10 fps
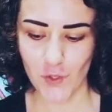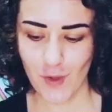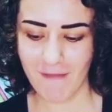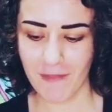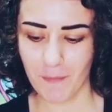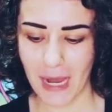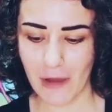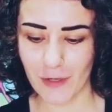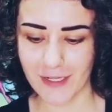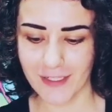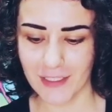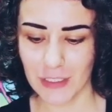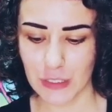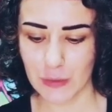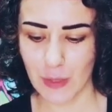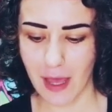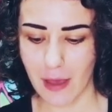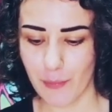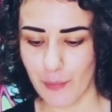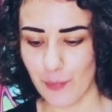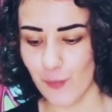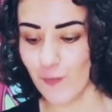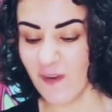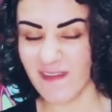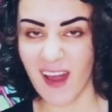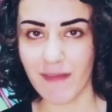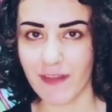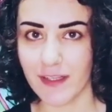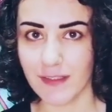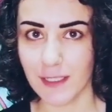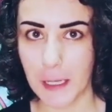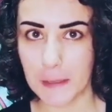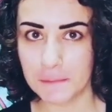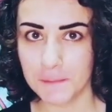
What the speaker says: You have the power to revive this.